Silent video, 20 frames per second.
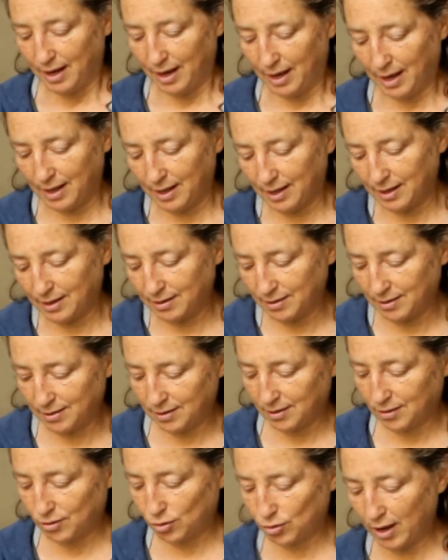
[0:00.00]
And
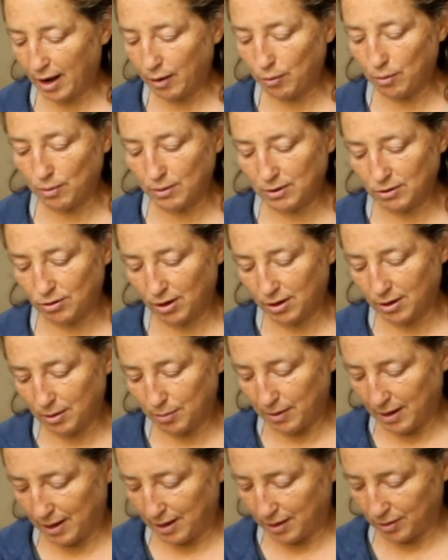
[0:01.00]
today we will talk
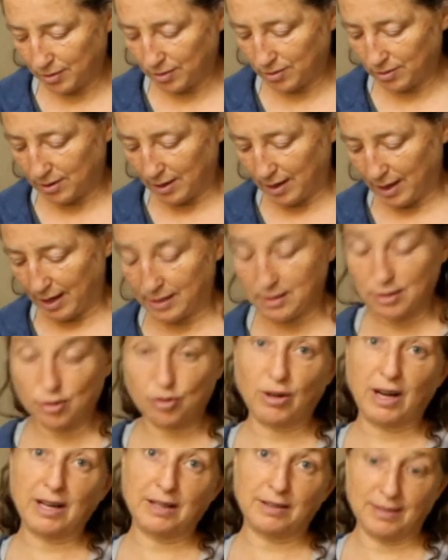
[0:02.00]
about
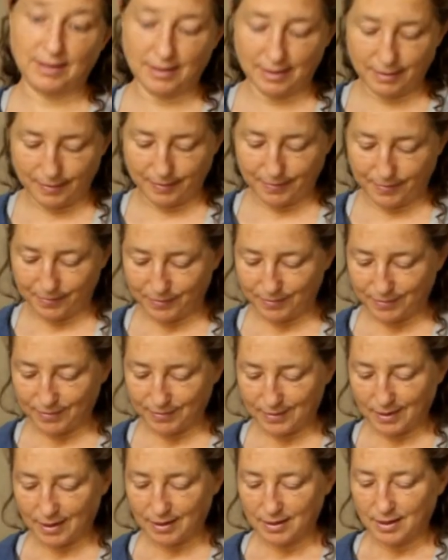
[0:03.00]
extracting.
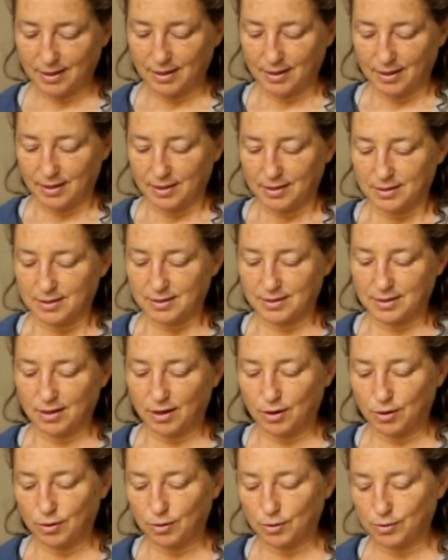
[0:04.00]

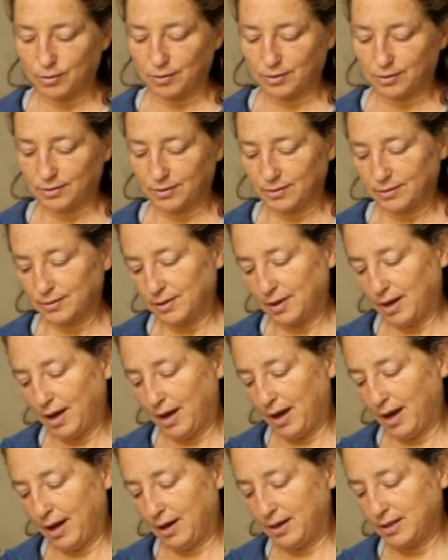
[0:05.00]
So
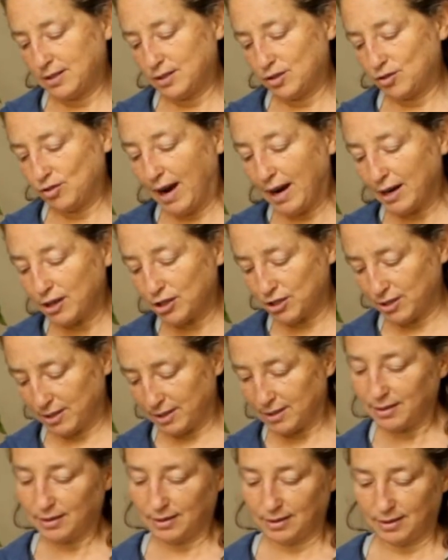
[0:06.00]

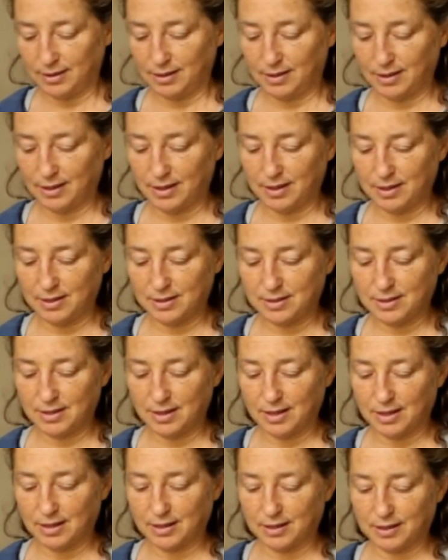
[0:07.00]
extraction is
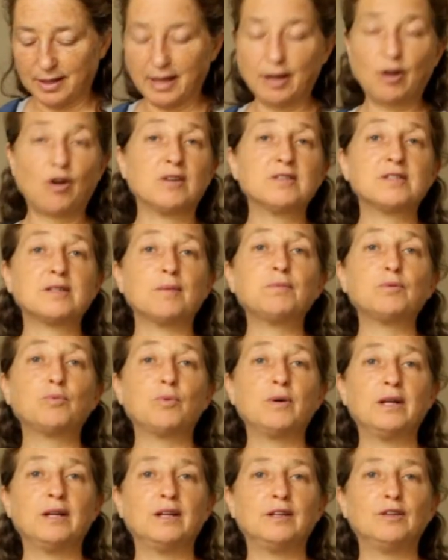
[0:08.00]
a concept
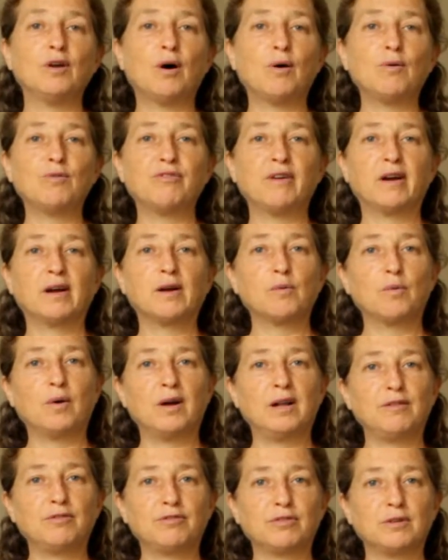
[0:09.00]
we know very
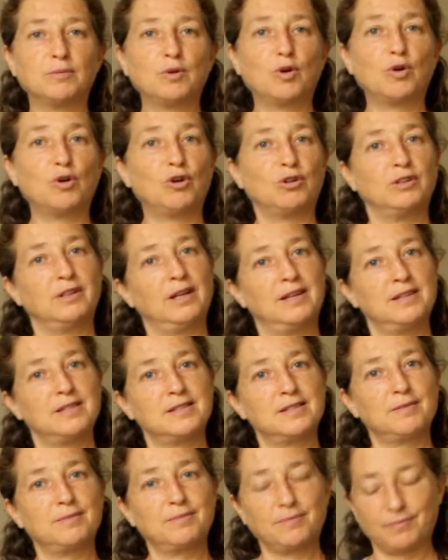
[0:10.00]
well from
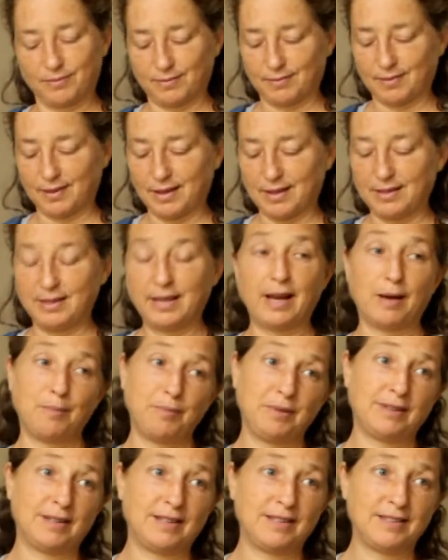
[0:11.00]
colonialism and
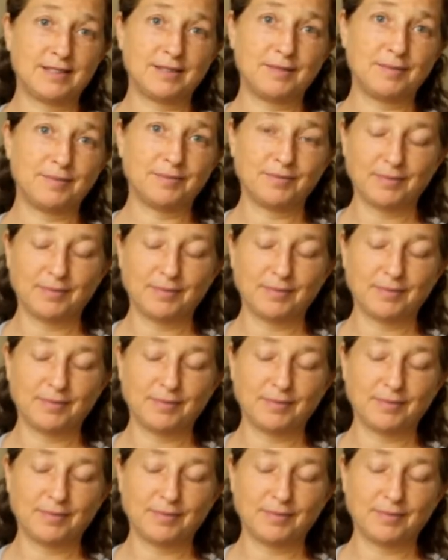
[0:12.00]
capitalism.